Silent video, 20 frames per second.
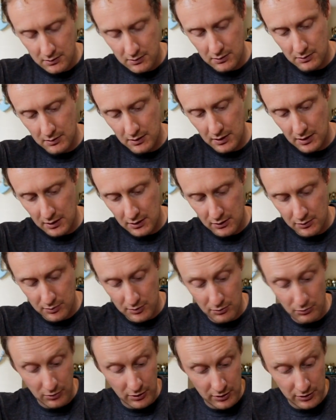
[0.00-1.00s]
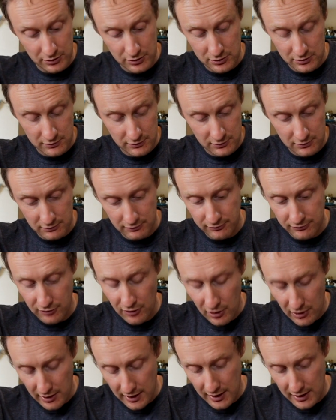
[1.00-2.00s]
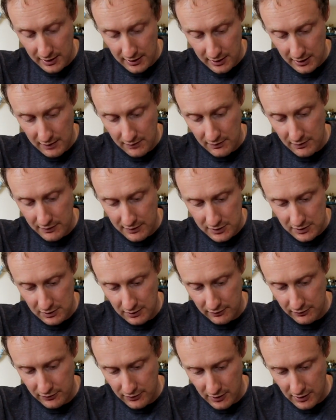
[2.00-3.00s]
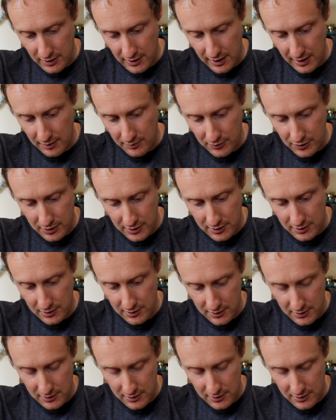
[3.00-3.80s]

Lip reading: I mean, it could be one use for it, even if it's not for that, but